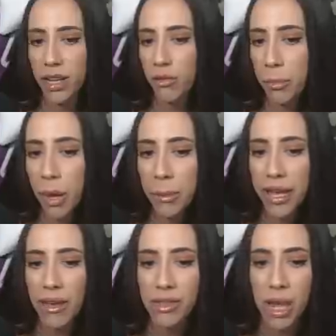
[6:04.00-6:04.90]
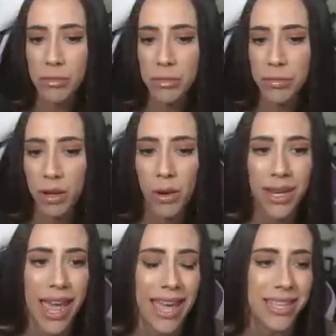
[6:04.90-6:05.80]
Republic have adopted
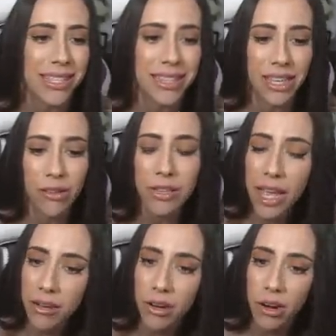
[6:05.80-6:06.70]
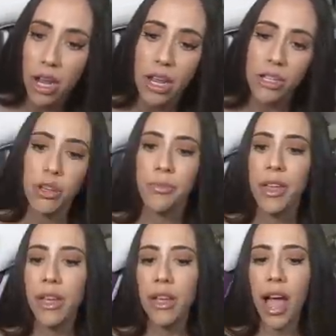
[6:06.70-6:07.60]
Bitcoin as legal tender. So
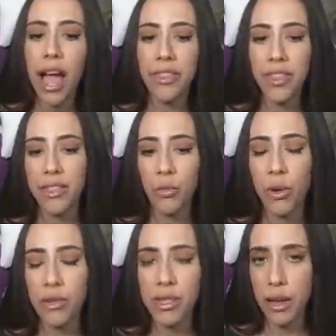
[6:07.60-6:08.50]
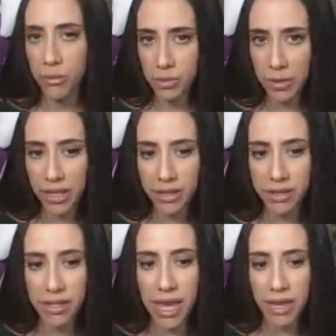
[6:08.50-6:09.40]
I think that what Sam was meaning to
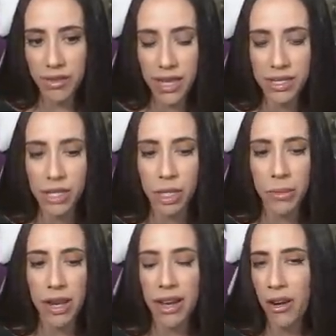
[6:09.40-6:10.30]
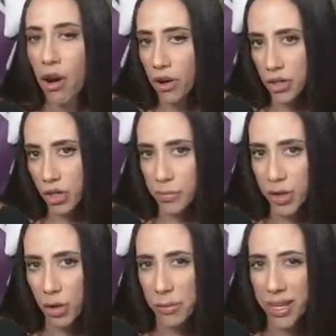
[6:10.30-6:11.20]
say, that it's going to be kind of hard to use
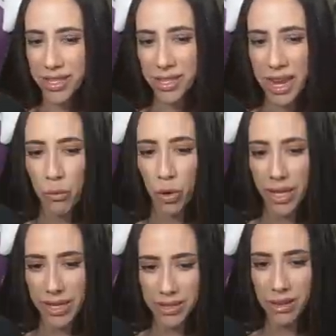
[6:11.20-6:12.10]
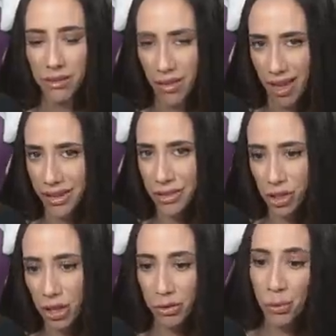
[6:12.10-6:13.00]
Bitcoin because the network is a lot
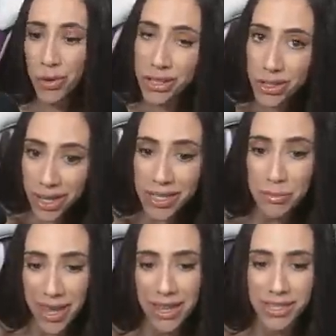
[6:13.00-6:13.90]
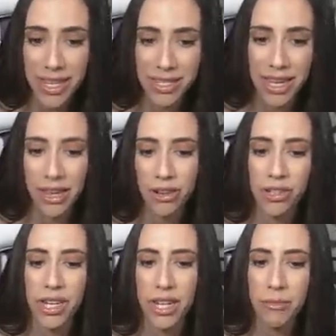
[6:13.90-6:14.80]
slower, which does make sense. I
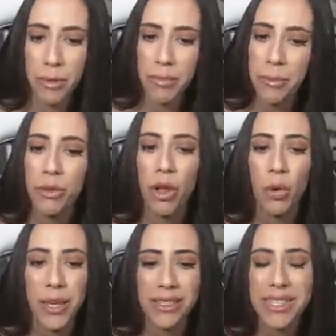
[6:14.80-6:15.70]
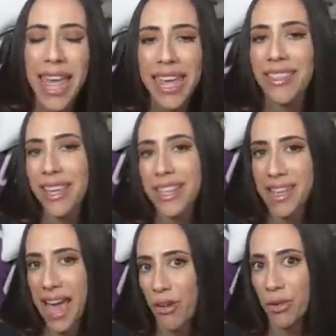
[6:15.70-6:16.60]
understand it, but people always take things
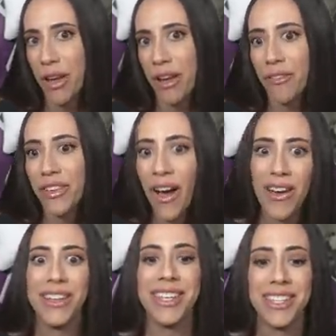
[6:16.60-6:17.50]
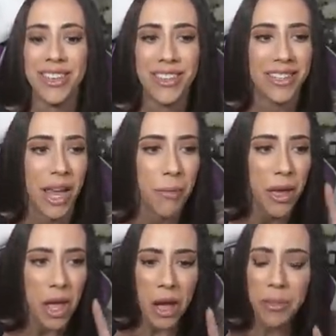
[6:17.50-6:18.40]
out of context all the time.
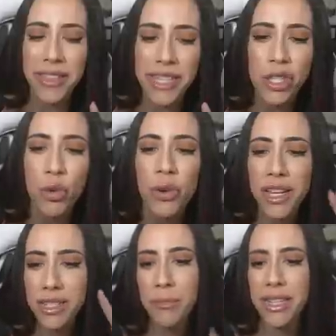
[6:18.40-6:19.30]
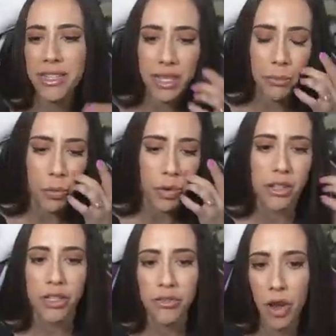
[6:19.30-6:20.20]
But this story is immensely
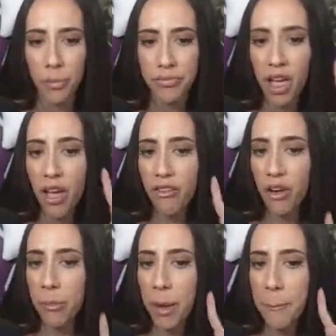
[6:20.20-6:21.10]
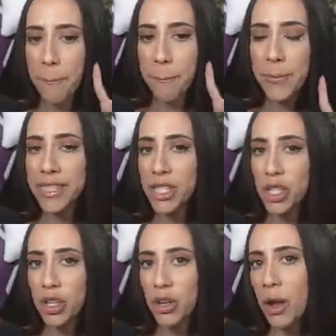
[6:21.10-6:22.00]
important to know from
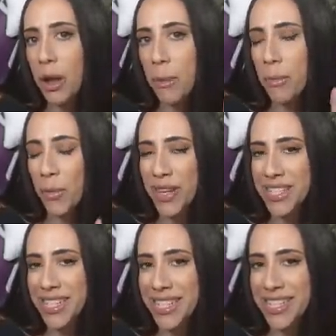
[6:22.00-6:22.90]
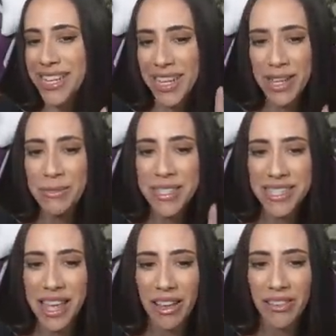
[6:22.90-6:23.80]
Mr. President
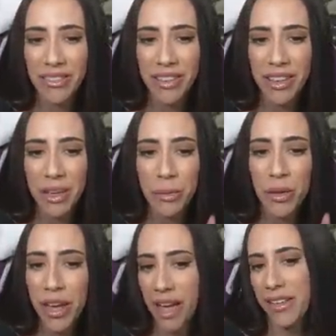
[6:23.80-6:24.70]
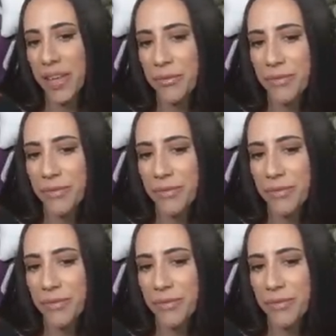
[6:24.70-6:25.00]
himself, Ucali.